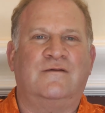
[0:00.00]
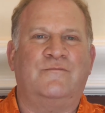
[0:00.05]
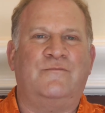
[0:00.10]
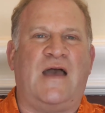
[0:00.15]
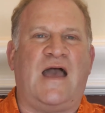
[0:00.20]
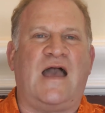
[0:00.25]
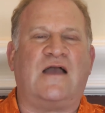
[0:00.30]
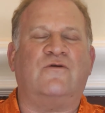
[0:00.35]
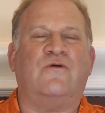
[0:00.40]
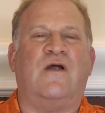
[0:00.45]

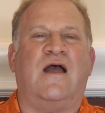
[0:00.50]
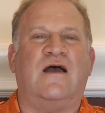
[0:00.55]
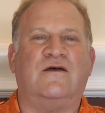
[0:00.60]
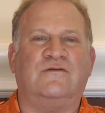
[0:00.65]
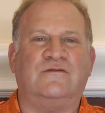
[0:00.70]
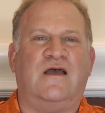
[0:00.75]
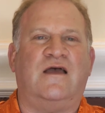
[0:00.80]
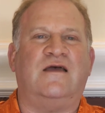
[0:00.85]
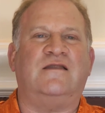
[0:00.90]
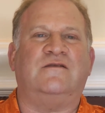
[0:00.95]

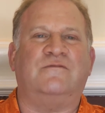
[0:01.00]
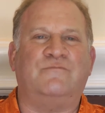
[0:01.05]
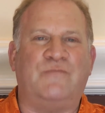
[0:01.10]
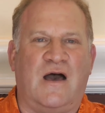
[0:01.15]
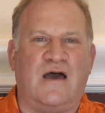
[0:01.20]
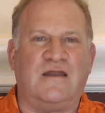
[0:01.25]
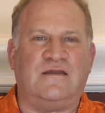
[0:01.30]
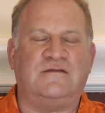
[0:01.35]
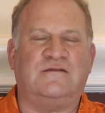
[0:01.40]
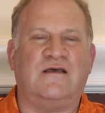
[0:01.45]
background and
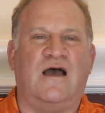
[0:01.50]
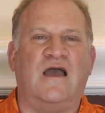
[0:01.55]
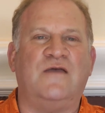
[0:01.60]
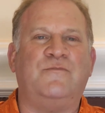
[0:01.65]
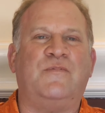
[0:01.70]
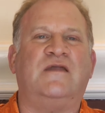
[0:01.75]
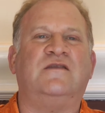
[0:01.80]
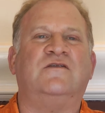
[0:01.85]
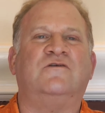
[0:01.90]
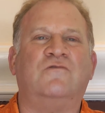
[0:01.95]
body
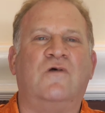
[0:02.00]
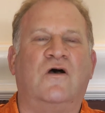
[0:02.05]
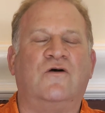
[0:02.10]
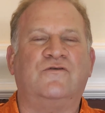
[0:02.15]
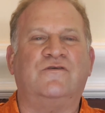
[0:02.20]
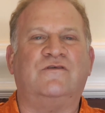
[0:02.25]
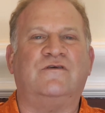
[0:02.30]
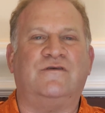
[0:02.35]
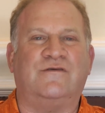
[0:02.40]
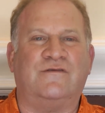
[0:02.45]
type and
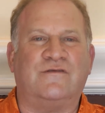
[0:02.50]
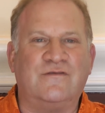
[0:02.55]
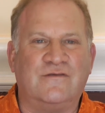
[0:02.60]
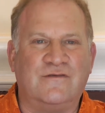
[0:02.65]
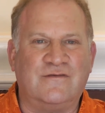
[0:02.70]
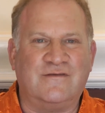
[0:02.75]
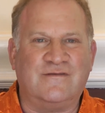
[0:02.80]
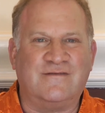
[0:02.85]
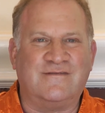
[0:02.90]
neuroses.